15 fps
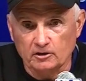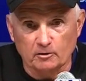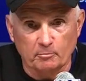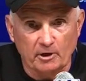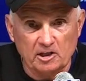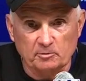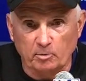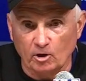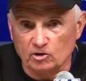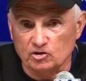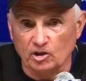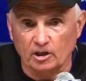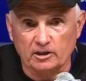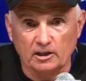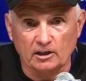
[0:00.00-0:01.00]
He's a baseball
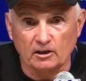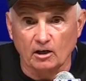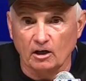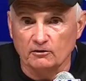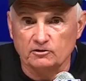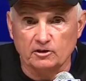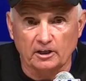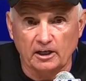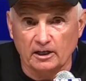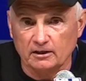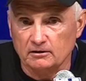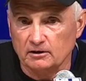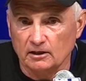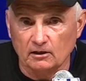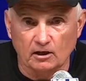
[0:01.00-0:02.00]
junkie. He loves to
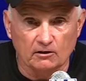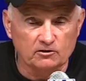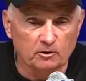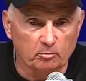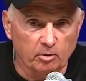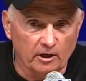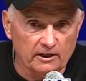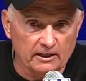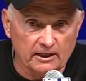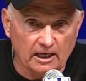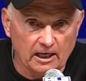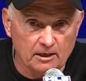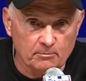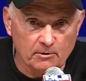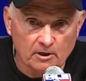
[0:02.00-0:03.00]
hit. He loves to play the
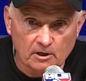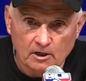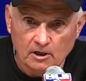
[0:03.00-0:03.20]
game.